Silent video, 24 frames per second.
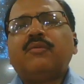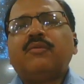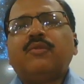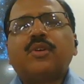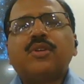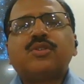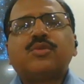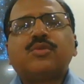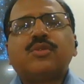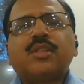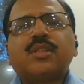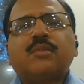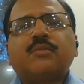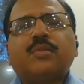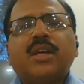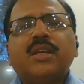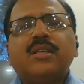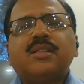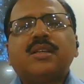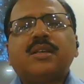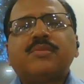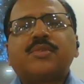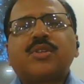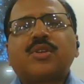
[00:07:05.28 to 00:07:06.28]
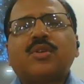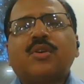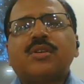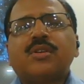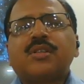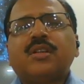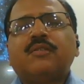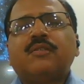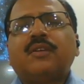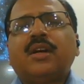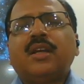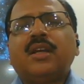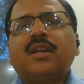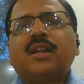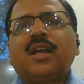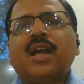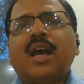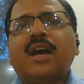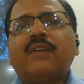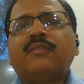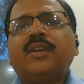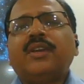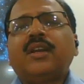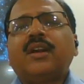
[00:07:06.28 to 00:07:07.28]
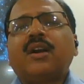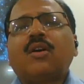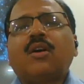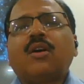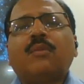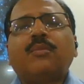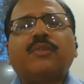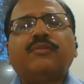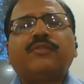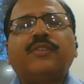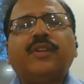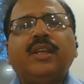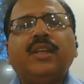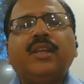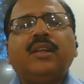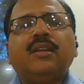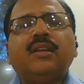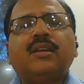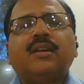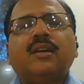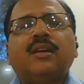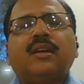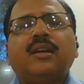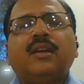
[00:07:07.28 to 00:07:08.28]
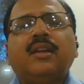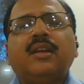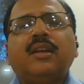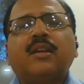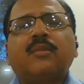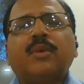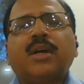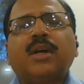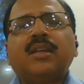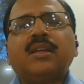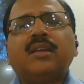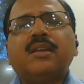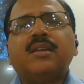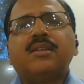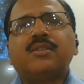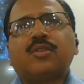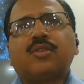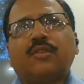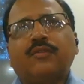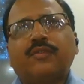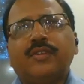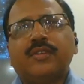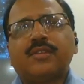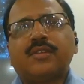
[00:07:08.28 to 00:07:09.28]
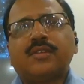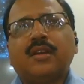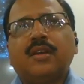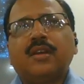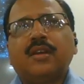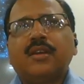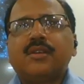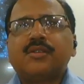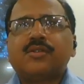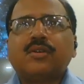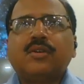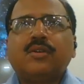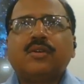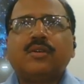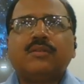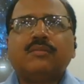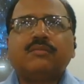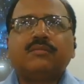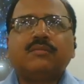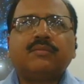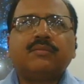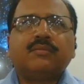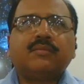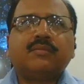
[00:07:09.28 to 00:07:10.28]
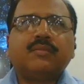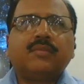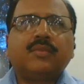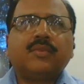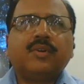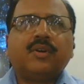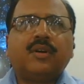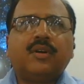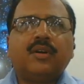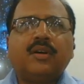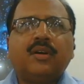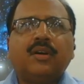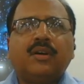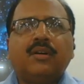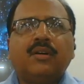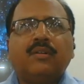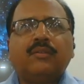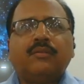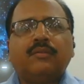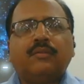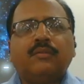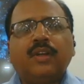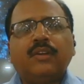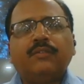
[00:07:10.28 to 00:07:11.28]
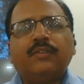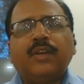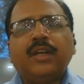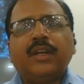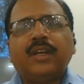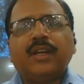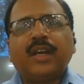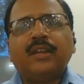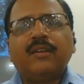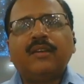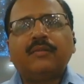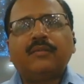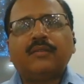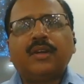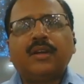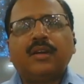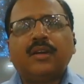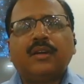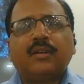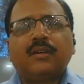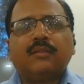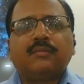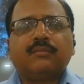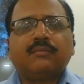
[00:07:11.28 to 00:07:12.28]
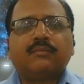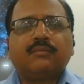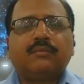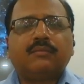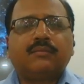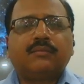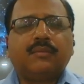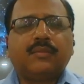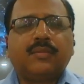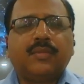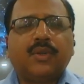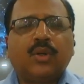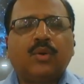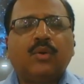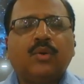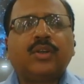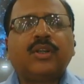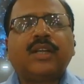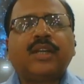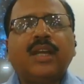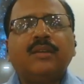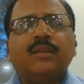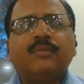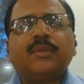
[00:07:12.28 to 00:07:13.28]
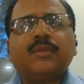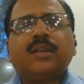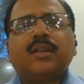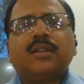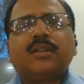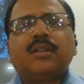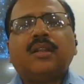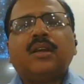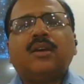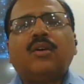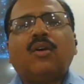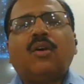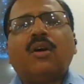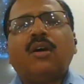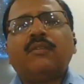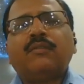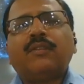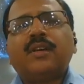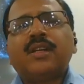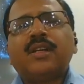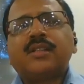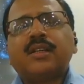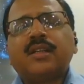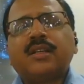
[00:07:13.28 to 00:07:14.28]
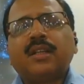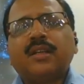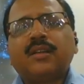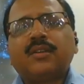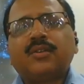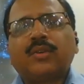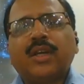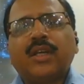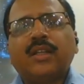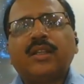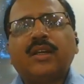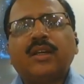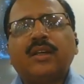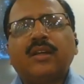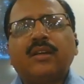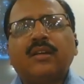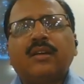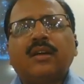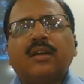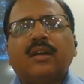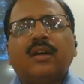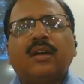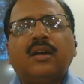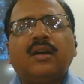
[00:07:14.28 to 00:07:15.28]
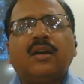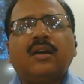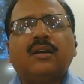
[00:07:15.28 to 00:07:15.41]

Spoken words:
name was chosen by James Gosling while having a cup of tea nearby his office. So one very time, good time, they all were sitting together